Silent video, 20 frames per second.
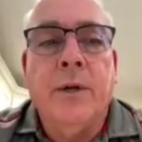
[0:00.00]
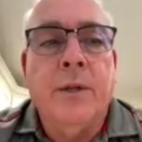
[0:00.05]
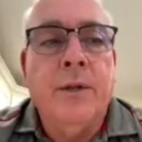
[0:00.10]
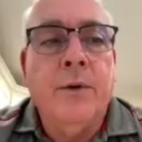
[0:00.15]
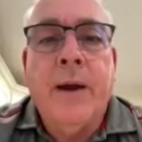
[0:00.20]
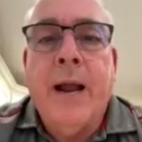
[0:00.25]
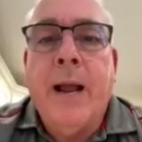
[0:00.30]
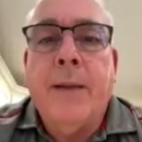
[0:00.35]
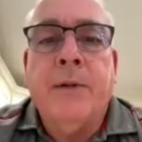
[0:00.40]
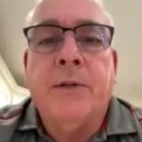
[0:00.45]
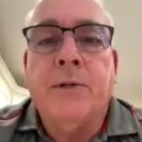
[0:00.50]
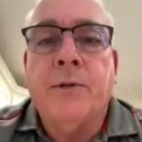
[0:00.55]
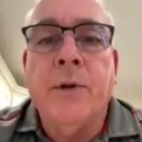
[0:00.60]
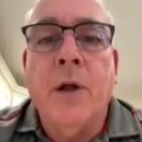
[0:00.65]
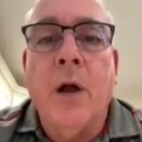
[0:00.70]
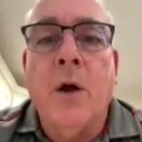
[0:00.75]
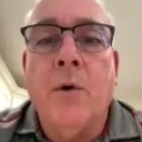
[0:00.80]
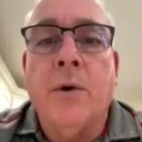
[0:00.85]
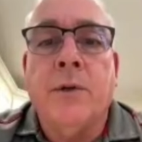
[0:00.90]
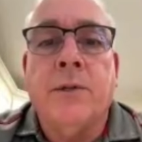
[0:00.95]
The rabbits
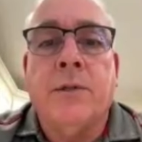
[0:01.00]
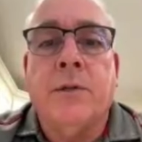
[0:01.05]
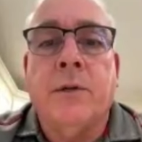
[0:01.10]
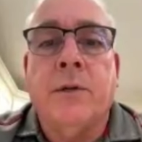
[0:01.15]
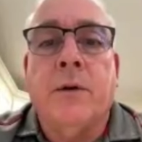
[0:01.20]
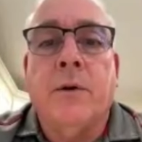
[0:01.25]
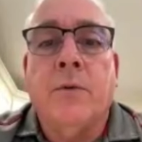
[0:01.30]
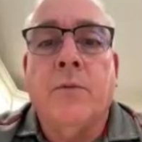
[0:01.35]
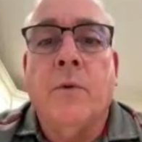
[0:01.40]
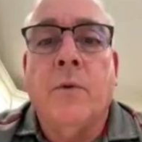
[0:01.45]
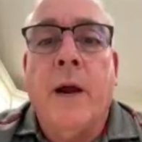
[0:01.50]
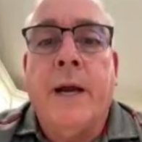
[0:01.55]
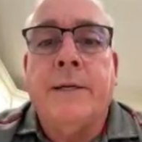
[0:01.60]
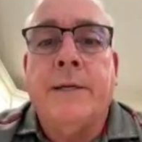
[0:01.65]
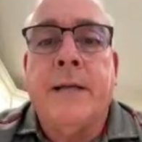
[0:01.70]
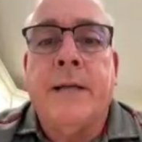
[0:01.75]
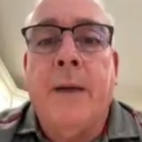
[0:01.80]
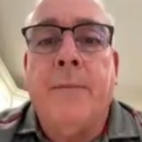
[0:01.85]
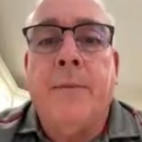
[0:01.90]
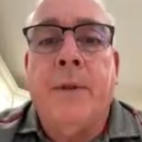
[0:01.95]
know it's the right
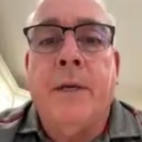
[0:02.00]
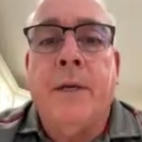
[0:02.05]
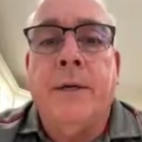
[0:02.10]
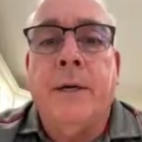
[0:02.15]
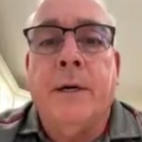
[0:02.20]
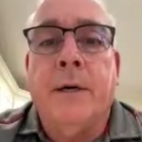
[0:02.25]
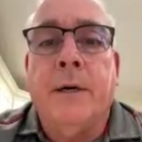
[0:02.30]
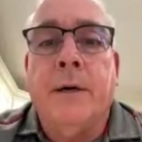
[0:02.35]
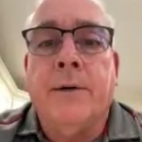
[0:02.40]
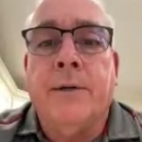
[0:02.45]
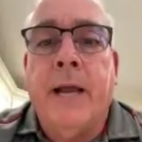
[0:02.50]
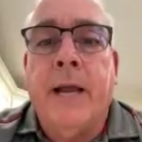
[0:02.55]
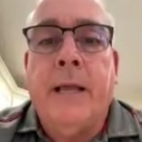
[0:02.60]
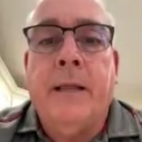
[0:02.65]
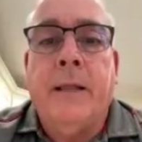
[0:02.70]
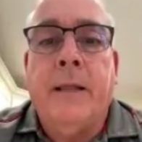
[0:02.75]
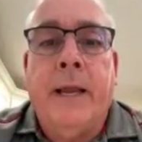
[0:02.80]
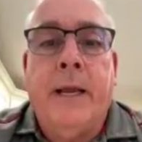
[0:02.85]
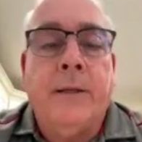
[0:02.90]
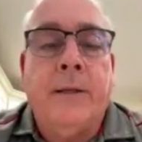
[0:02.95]
time of the year. Our day
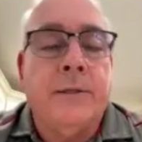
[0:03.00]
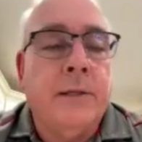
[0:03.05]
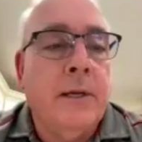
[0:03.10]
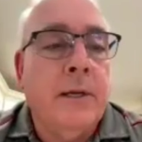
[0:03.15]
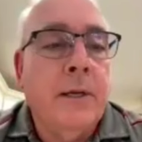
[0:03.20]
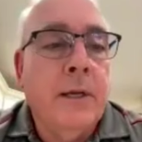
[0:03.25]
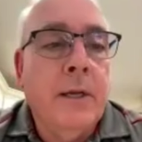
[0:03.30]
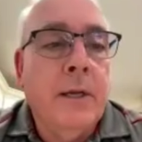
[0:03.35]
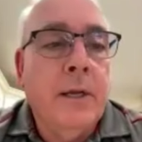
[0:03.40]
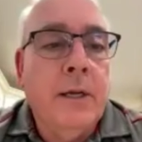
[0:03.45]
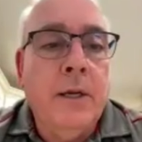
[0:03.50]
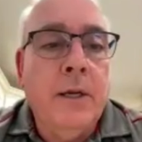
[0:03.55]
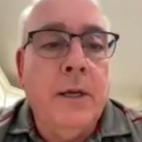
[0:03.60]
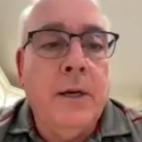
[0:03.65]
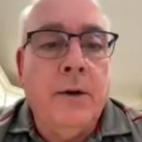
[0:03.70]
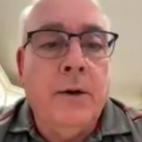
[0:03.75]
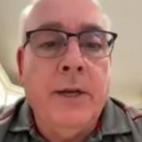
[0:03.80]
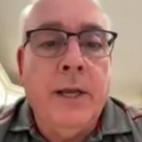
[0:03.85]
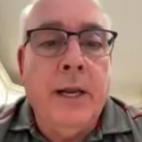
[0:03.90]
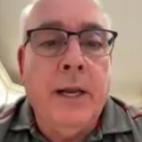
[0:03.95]
lengths,
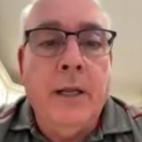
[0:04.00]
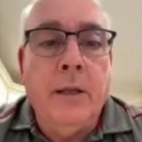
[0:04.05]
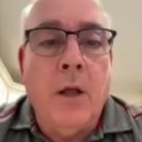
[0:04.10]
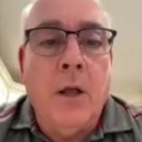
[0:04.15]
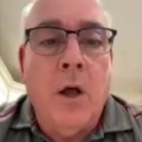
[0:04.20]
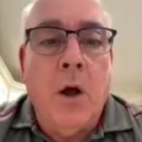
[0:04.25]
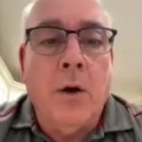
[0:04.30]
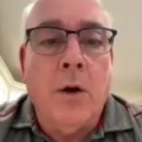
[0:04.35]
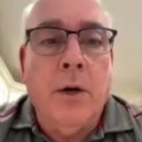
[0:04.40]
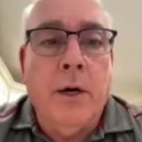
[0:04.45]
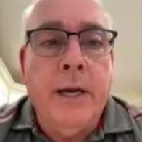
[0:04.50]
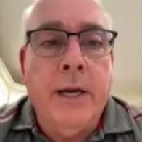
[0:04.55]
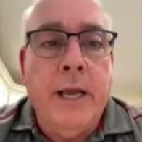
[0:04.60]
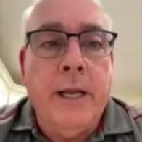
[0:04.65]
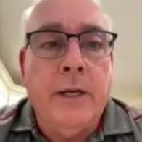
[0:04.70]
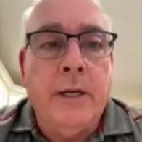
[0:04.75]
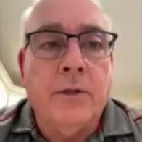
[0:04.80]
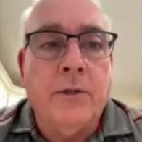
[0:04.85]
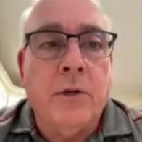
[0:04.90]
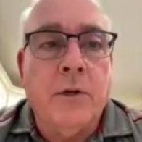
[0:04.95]
getting longer
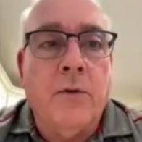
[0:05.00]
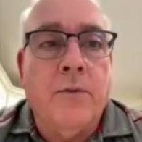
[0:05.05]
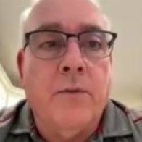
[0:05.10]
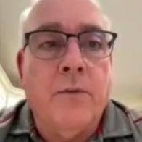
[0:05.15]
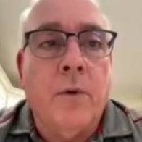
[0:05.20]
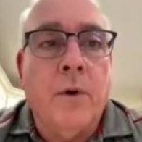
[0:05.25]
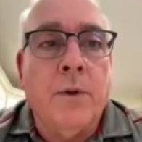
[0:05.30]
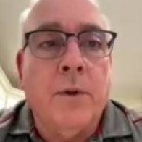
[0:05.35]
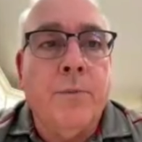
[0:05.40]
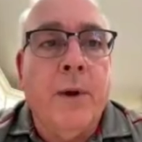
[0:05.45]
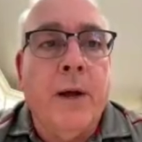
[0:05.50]
again and so forth.